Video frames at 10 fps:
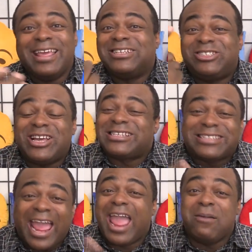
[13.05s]
These just
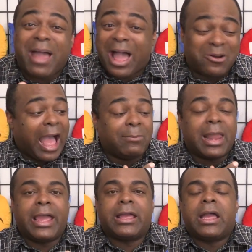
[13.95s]
came out. I'm
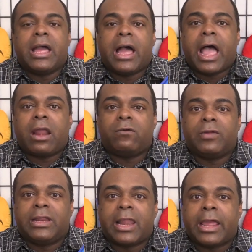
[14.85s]
like, I don't
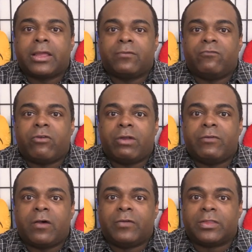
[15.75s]
really like red
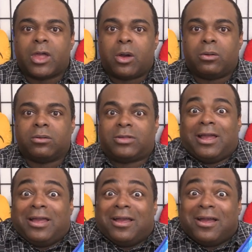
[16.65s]
velvet though.
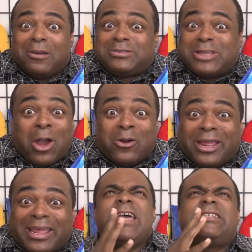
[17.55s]
I'm sorry.
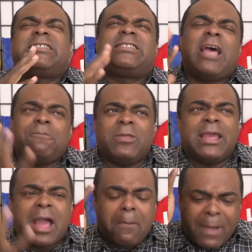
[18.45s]
It's
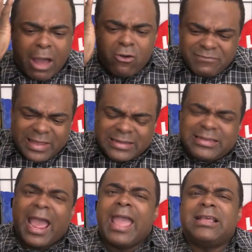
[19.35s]
something about the
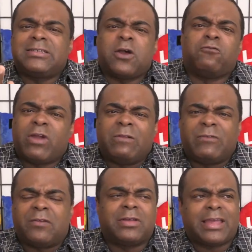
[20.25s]
taste of red
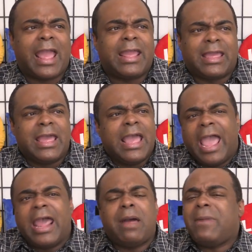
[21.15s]
velvet cake,
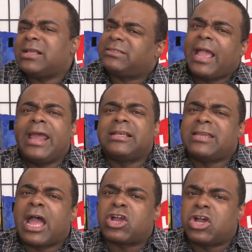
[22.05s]
and I'm not saying it's
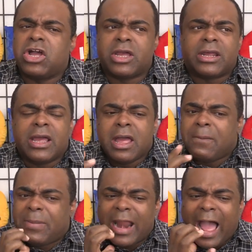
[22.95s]
not good,
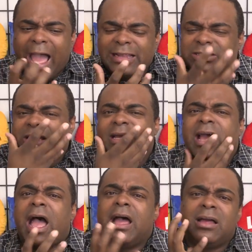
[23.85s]
but I
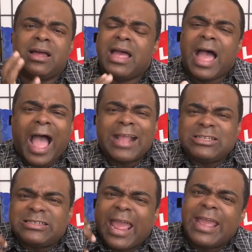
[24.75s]

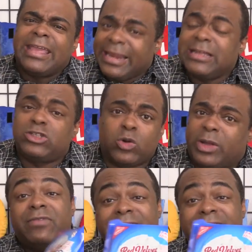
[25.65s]
just can't get into it.